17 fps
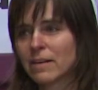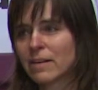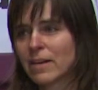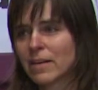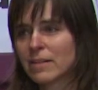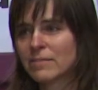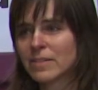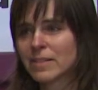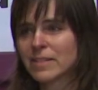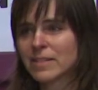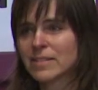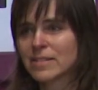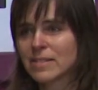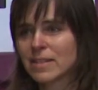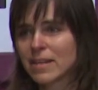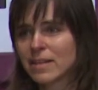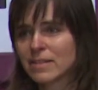I live in the
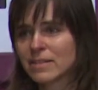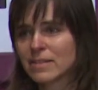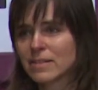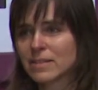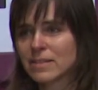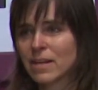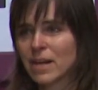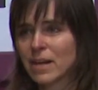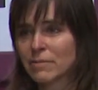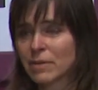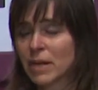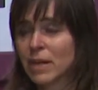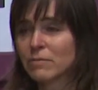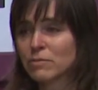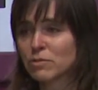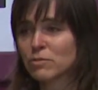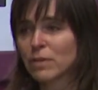sticks in Scarborough. I
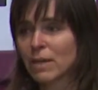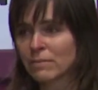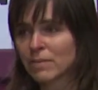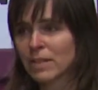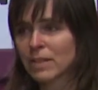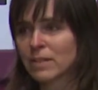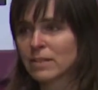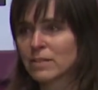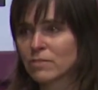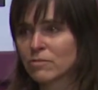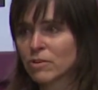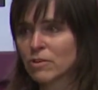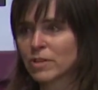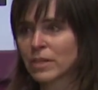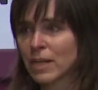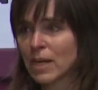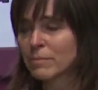have two lovely kids
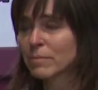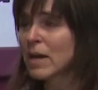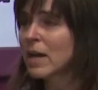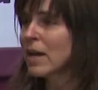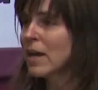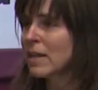growing up.